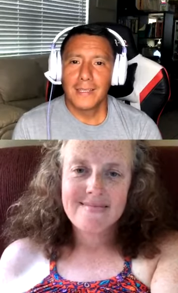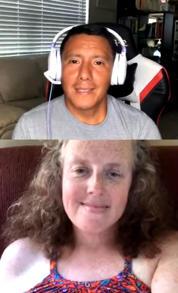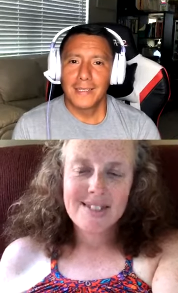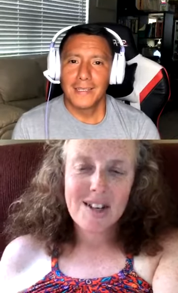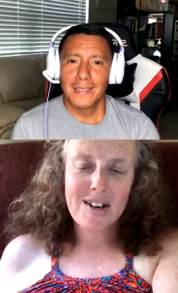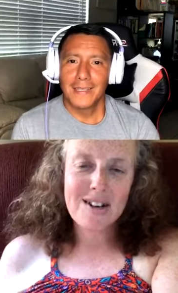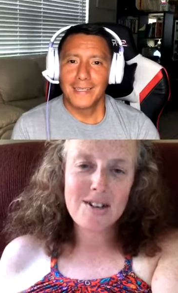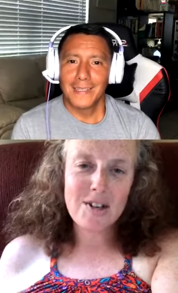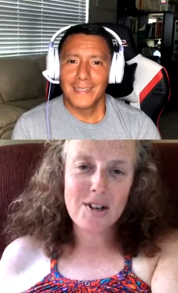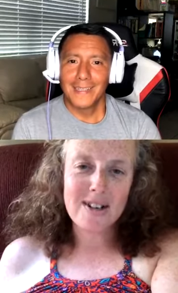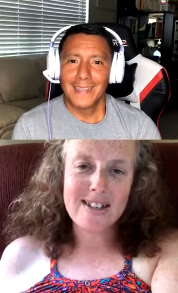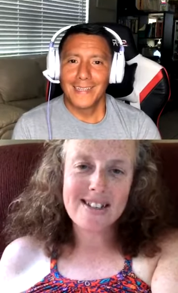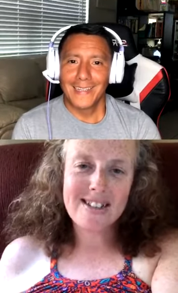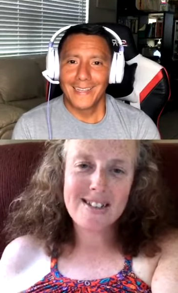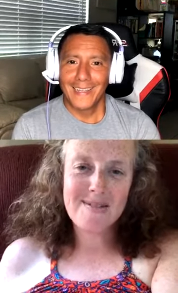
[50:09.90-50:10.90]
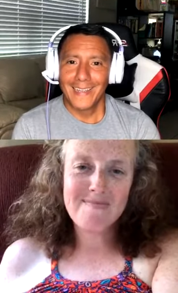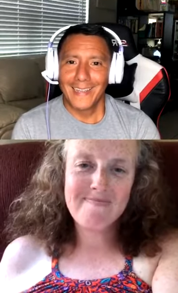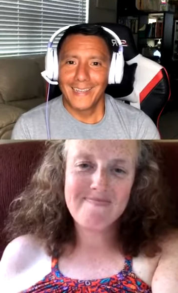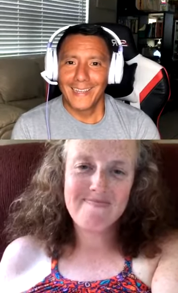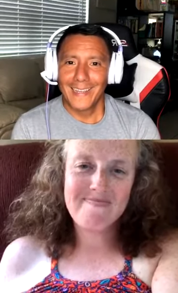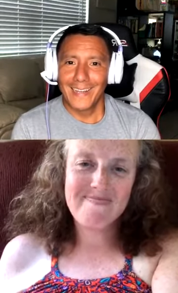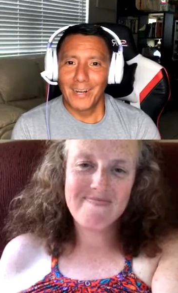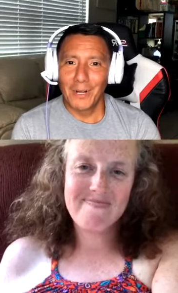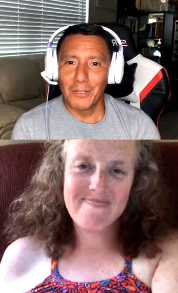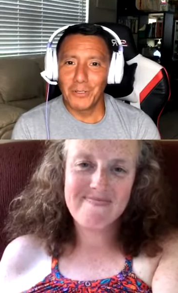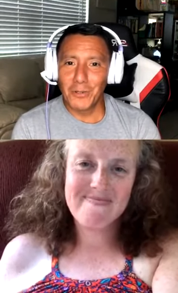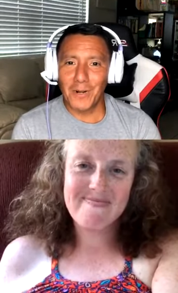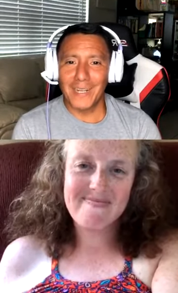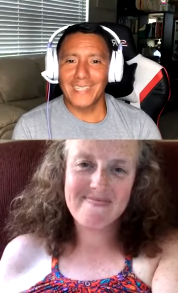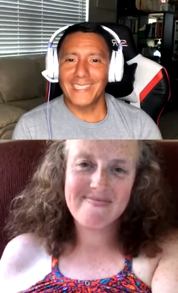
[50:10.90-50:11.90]
Speaker 1: Honduras.
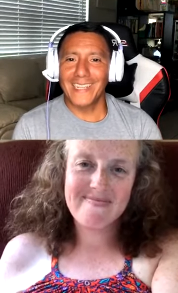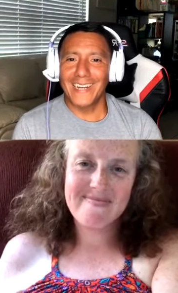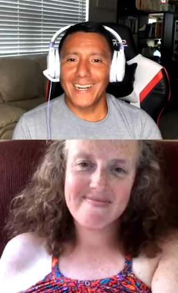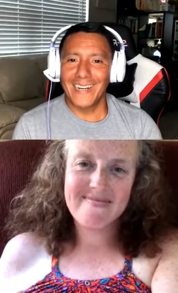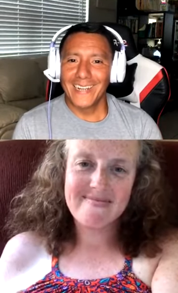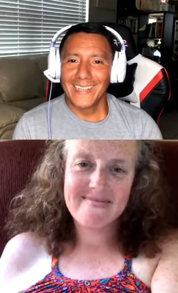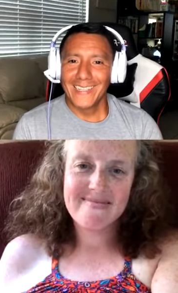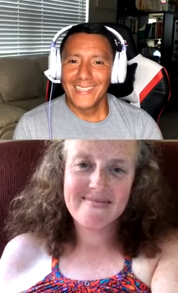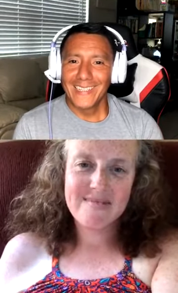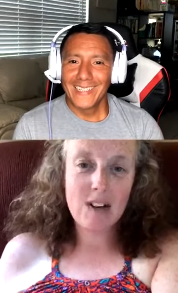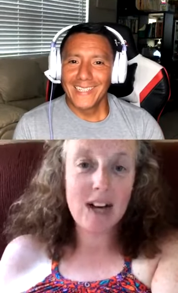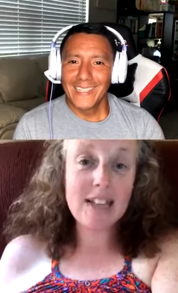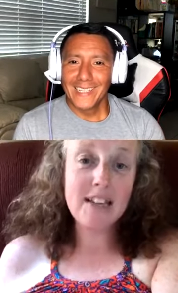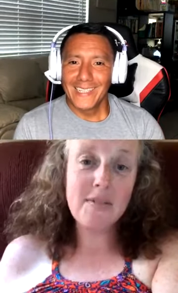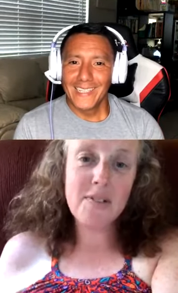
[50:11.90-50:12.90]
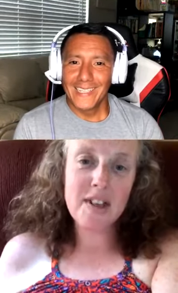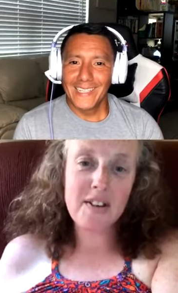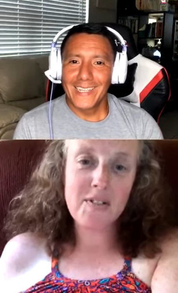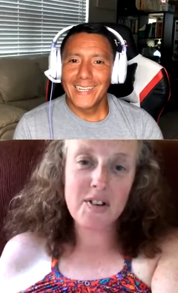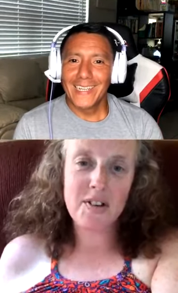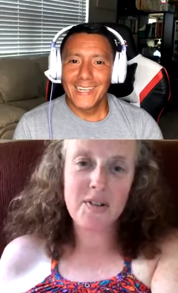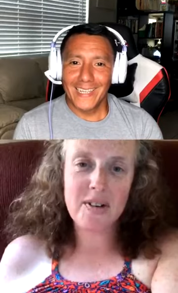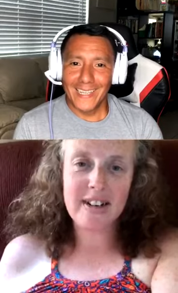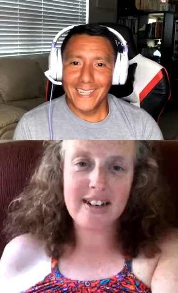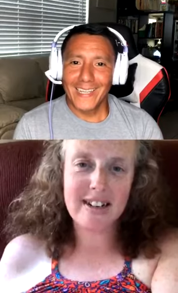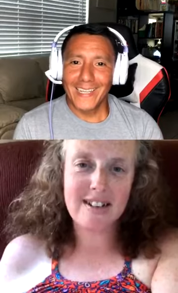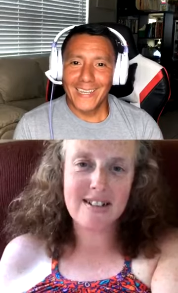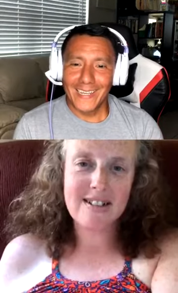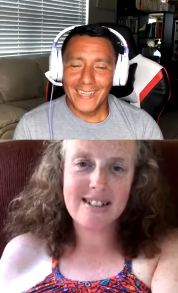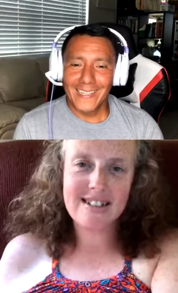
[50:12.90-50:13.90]
Honduras.
Speaker 2: I lived there for three
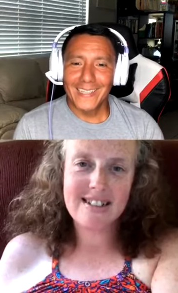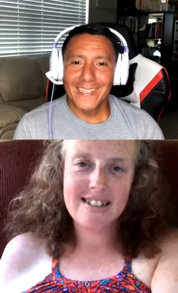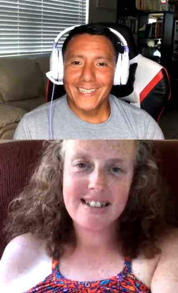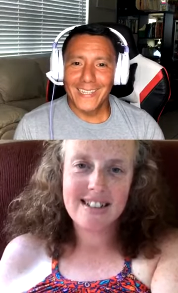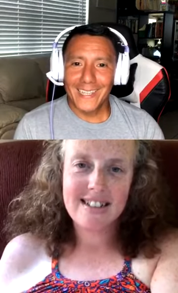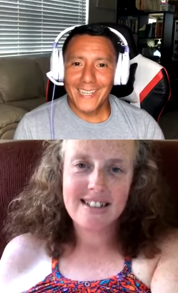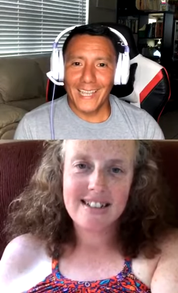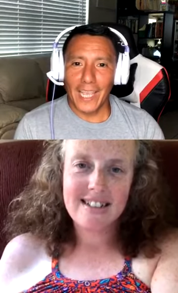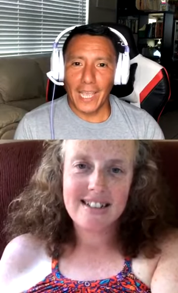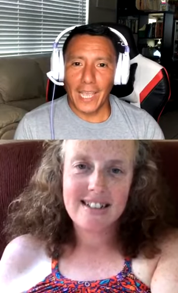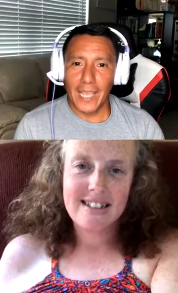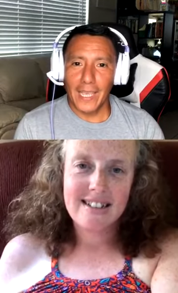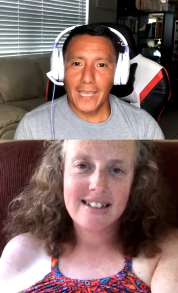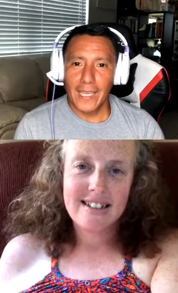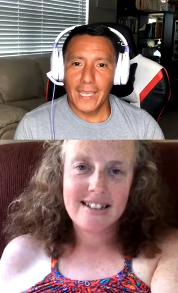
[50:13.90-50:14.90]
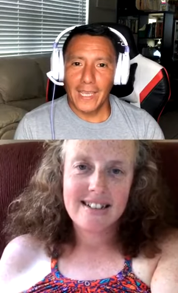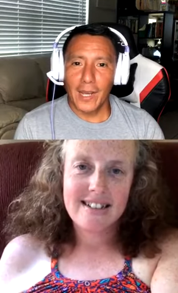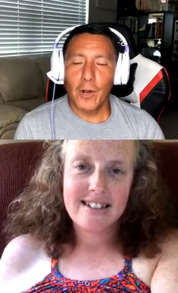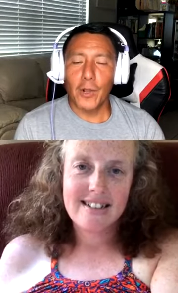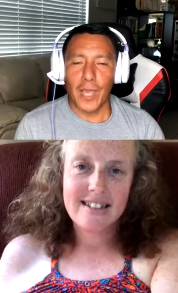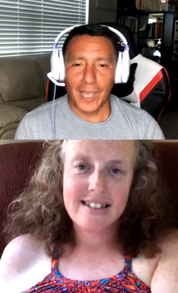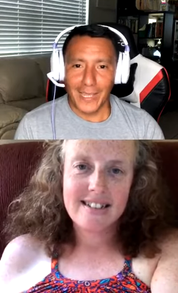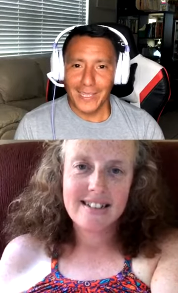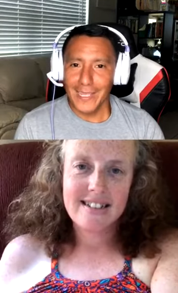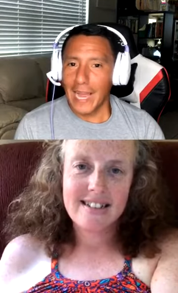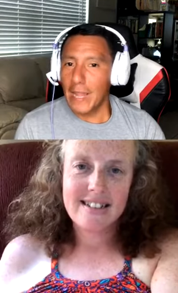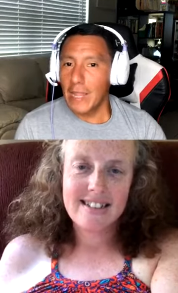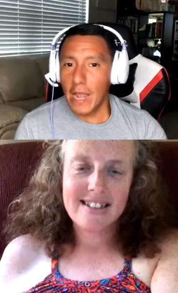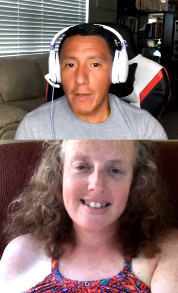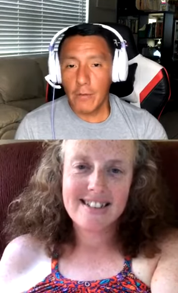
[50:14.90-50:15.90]
years.
Speaker 1: Okay, I,
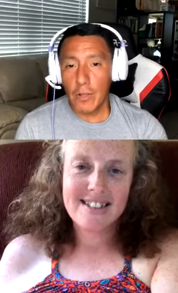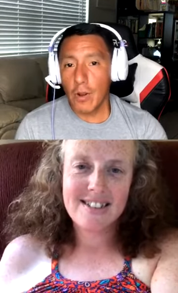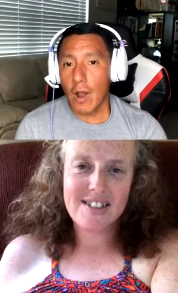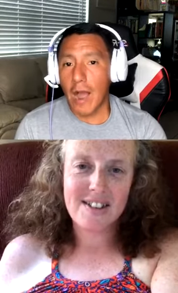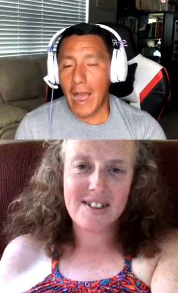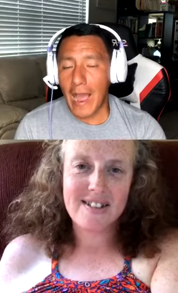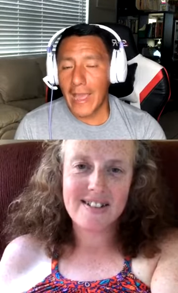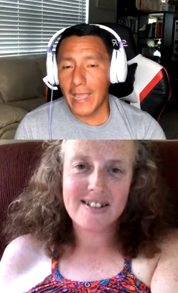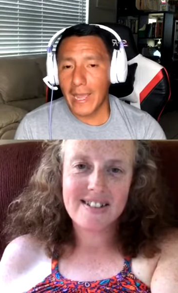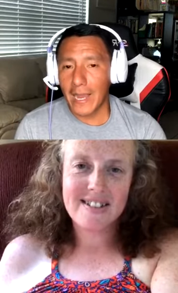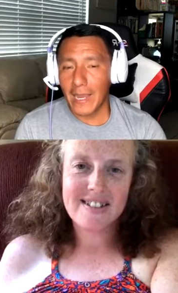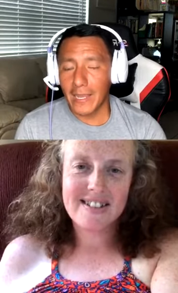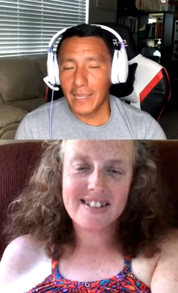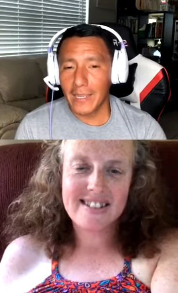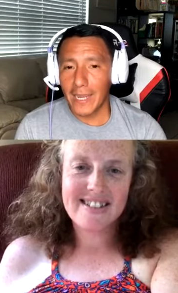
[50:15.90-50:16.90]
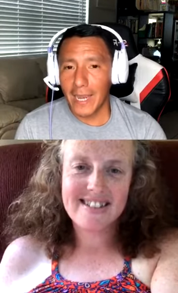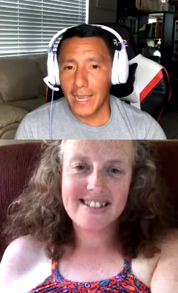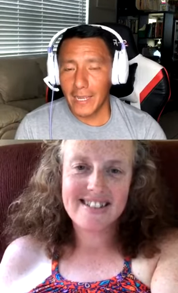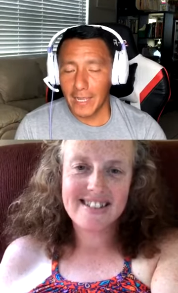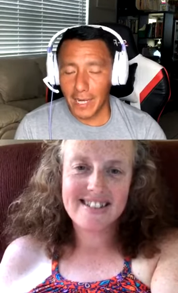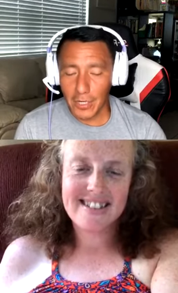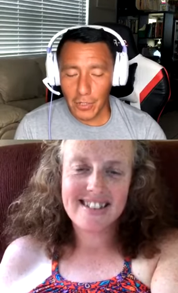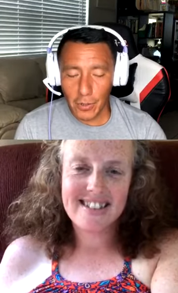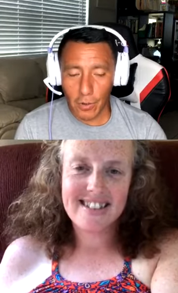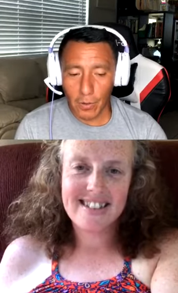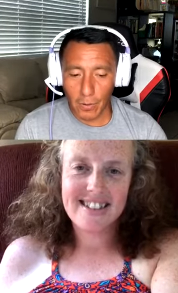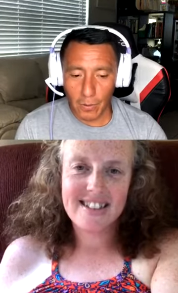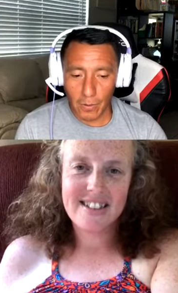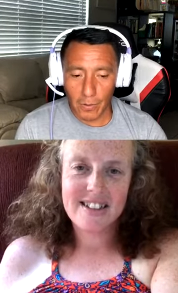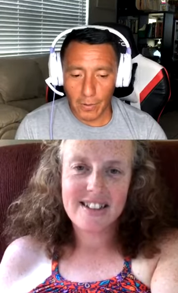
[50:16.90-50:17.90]
I you know I, I I know
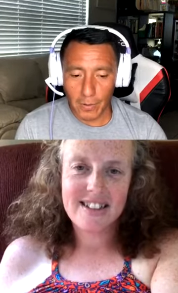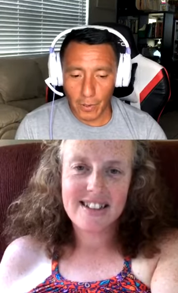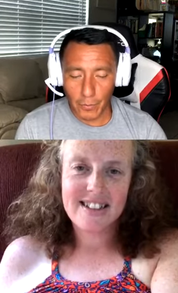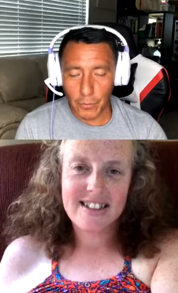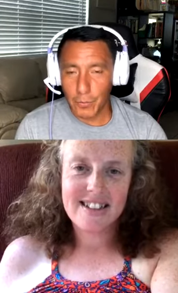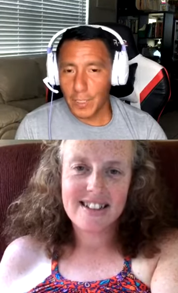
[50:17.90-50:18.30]
Honduras